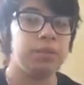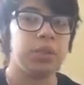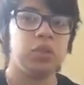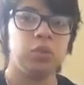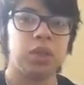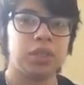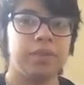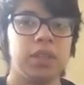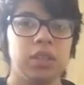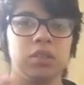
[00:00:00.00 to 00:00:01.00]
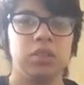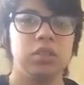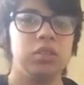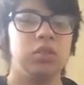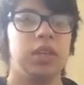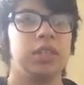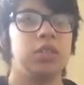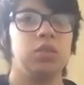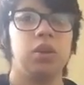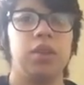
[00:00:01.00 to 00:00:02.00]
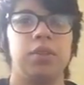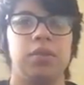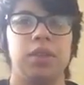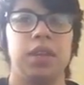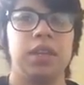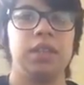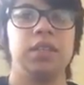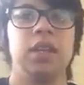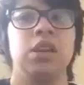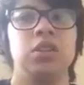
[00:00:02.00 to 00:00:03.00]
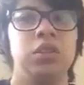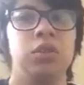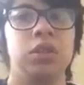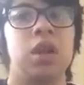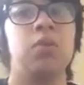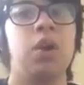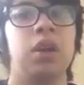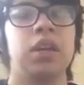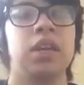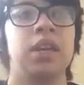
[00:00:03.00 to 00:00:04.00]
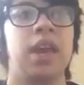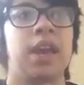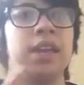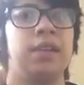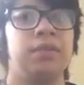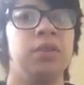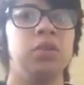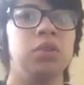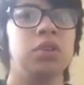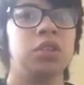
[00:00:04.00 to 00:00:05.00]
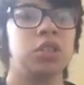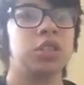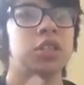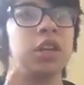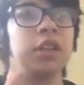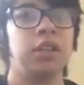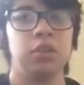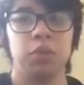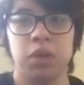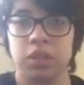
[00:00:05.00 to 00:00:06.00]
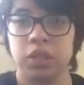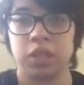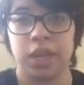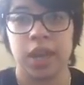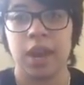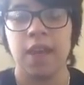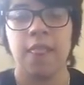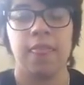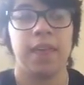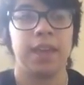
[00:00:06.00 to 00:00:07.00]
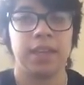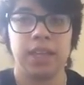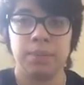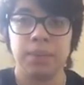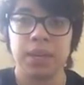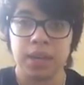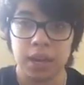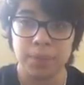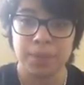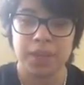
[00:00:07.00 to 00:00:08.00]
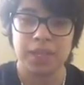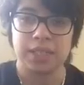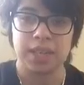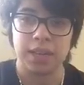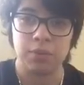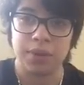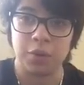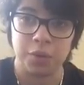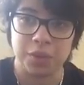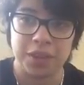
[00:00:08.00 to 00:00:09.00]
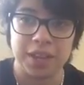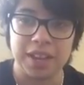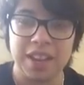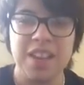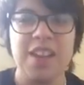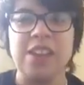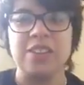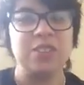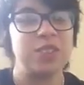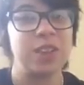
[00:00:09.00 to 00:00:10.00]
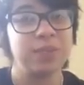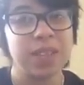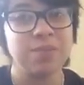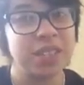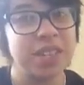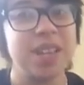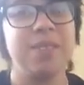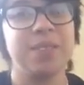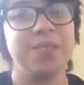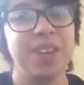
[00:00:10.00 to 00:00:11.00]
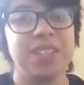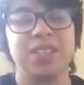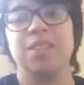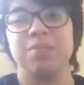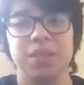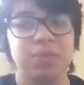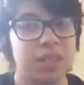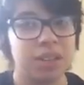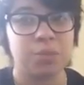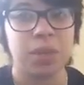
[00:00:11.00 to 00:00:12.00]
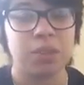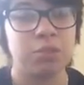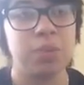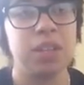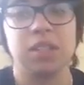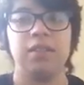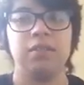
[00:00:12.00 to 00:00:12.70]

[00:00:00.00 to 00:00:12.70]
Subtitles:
You do watch videos, you do get to do other things, you do a lot of walking, and if you do go to Treasure Island, you will understand that keeping up is a real thing. Sometimes you're gonna have to run, sometimes you're gonna have to pick up the pace.